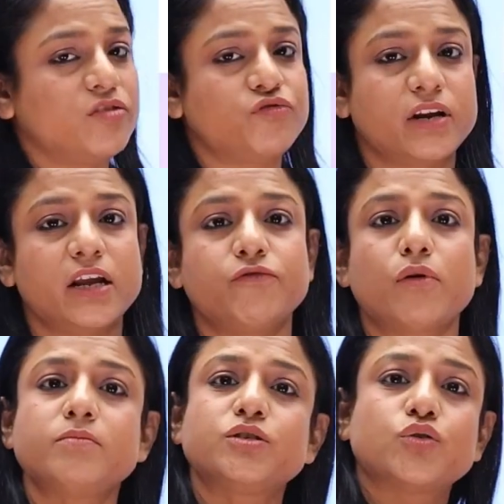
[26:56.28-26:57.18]
in three
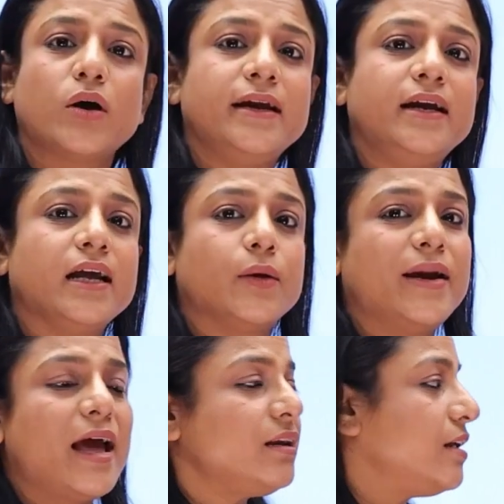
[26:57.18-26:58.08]
forms: solid,
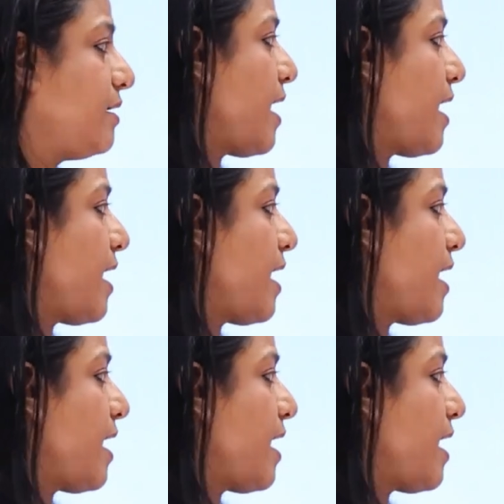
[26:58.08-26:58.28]
liquid and